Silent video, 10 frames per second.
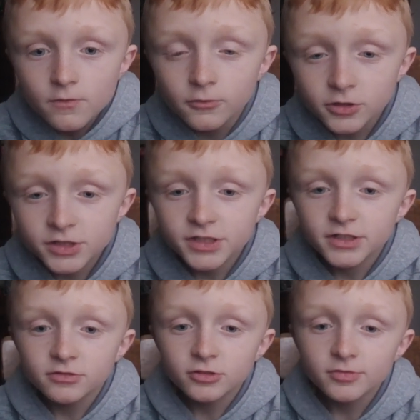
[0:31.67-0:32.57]
force
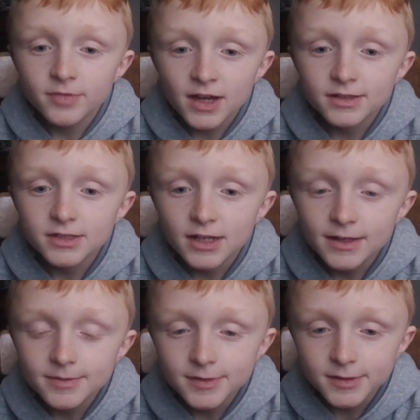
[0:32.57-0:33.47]
equals mass
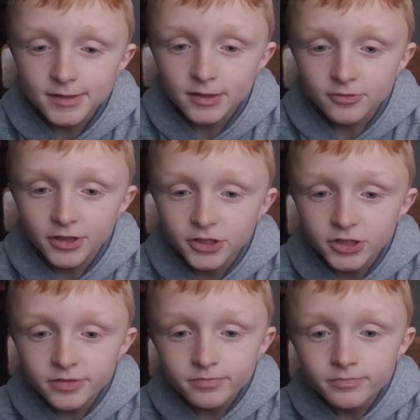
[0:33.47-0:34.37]
times
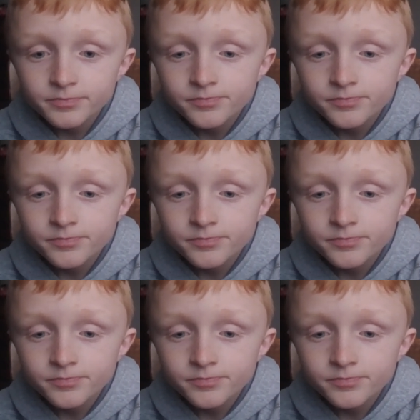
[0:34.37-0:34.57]
acceleration.